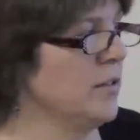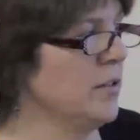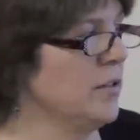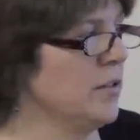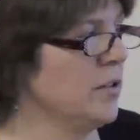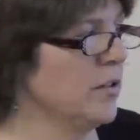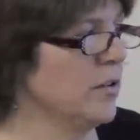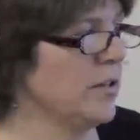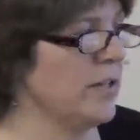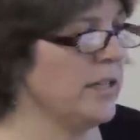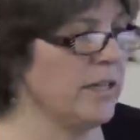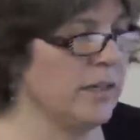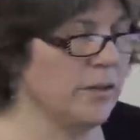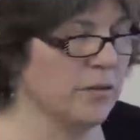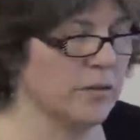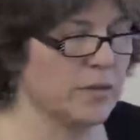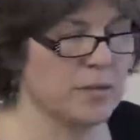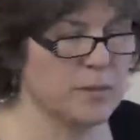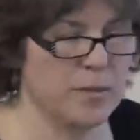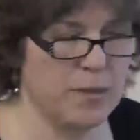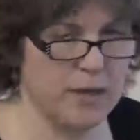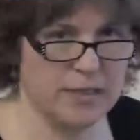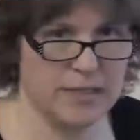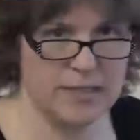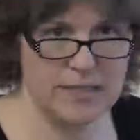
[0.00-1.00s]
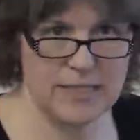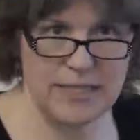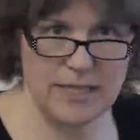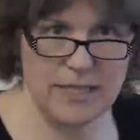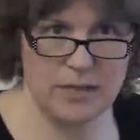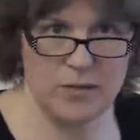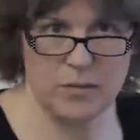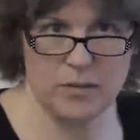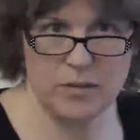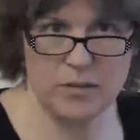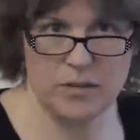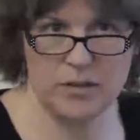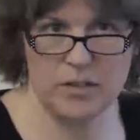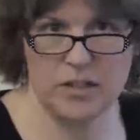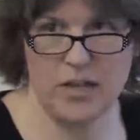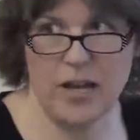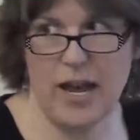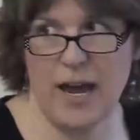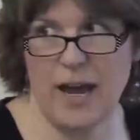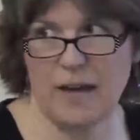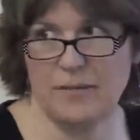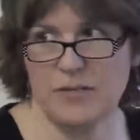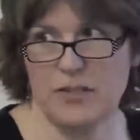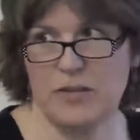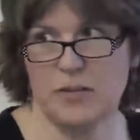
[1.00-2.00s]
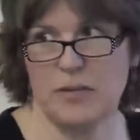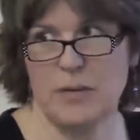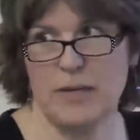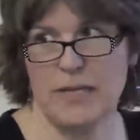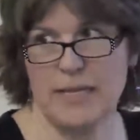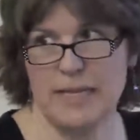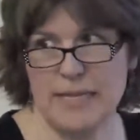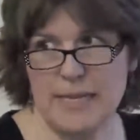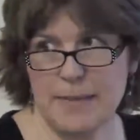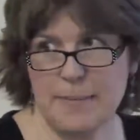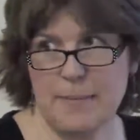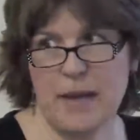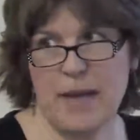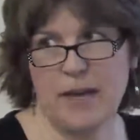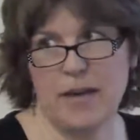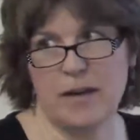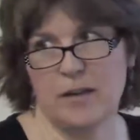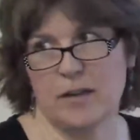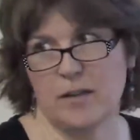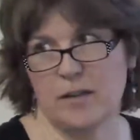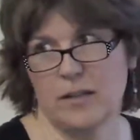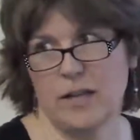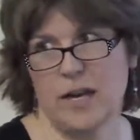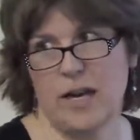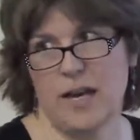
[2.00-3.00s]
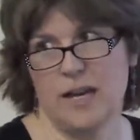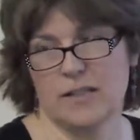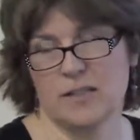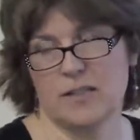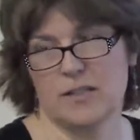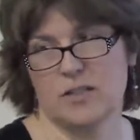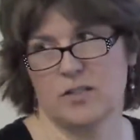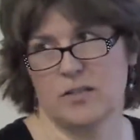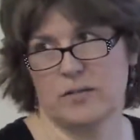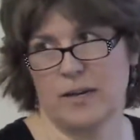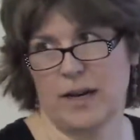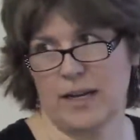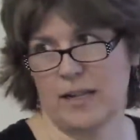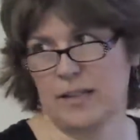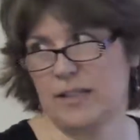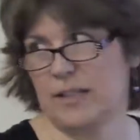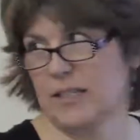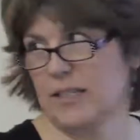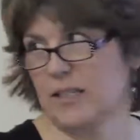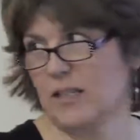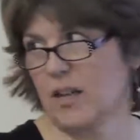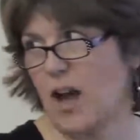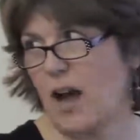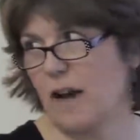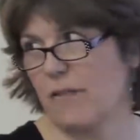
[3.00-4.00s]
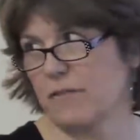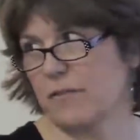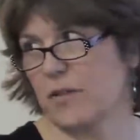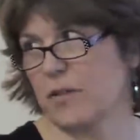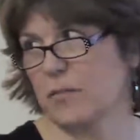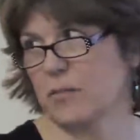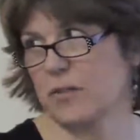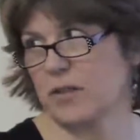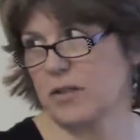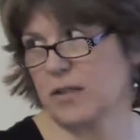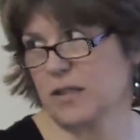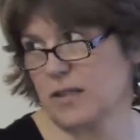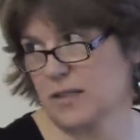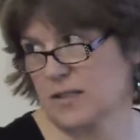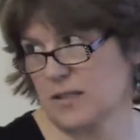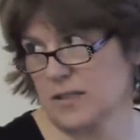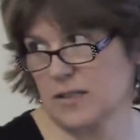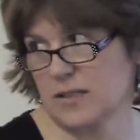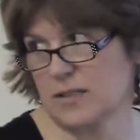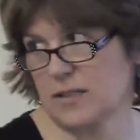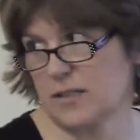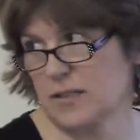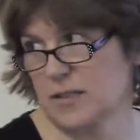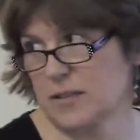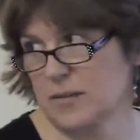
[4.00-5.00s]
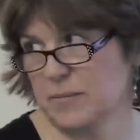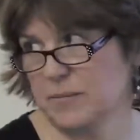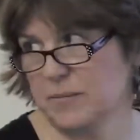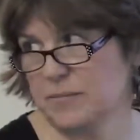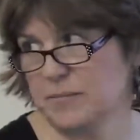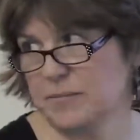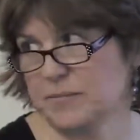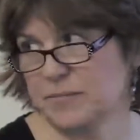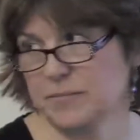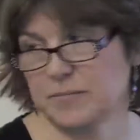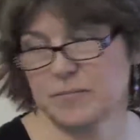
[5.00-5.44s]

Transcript: your e-response keyword, you have to email us directly, not from within the system.